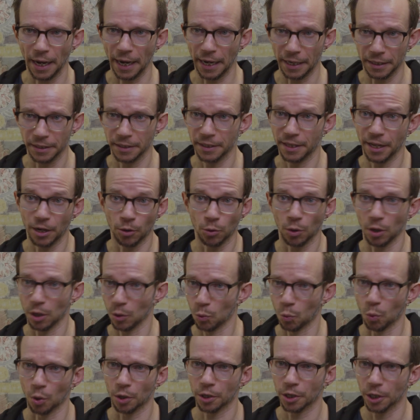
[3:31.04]
and they're
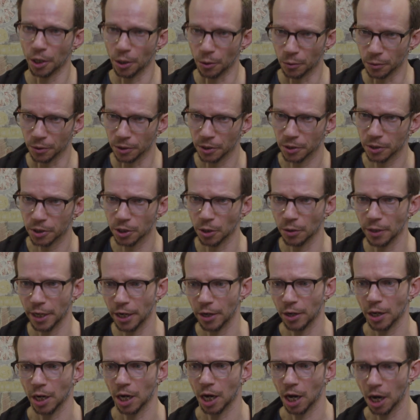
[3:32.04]
all worker-owned. So
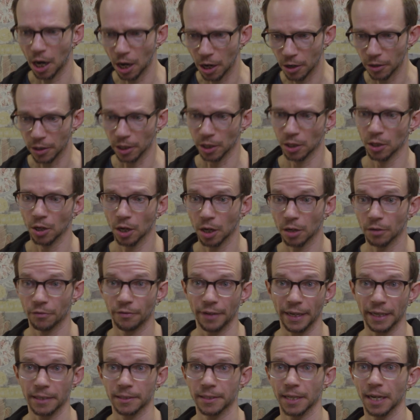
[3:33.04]
there are a lot of
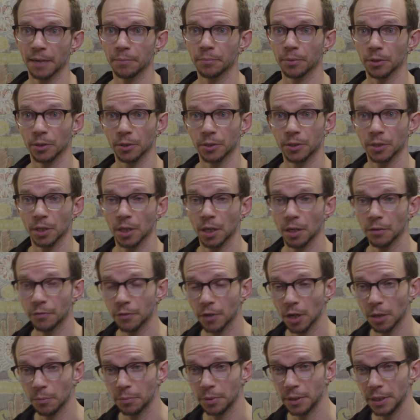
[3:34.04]
examples of
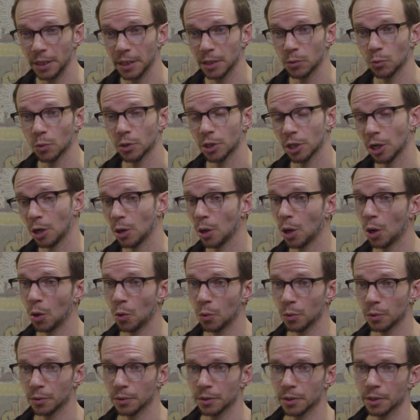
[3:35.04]
companies which are
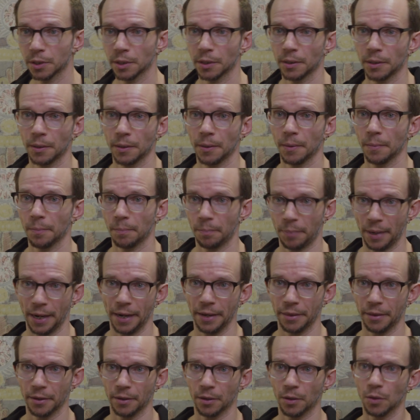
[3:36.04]
owned
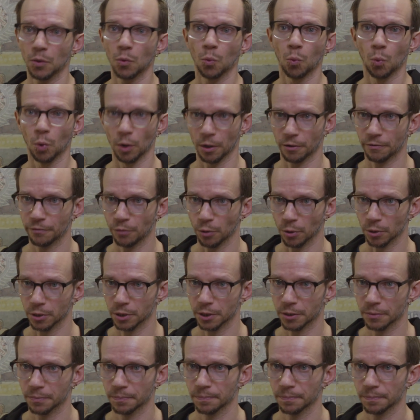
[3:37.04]
by the workforce.